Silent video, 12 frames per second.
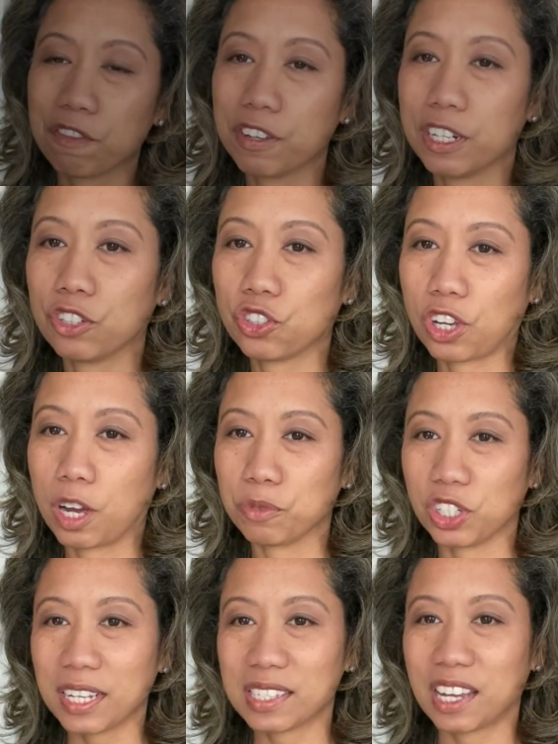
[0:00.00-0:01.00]
finished
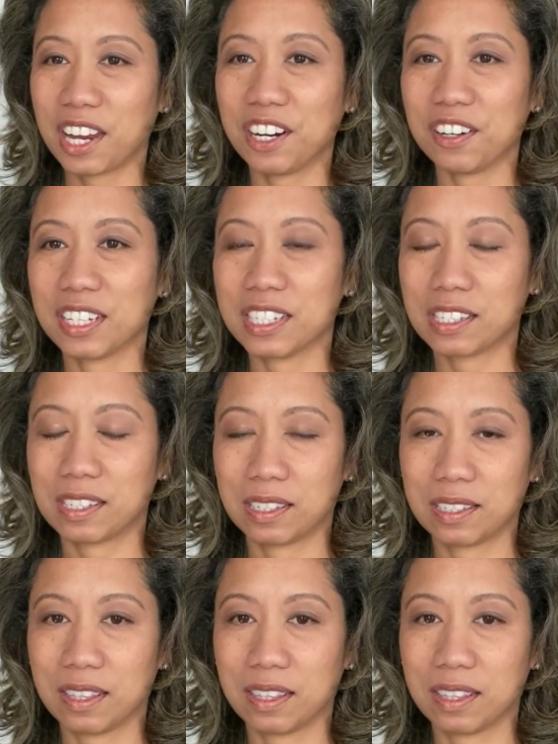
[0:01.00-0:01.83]
objects here, it's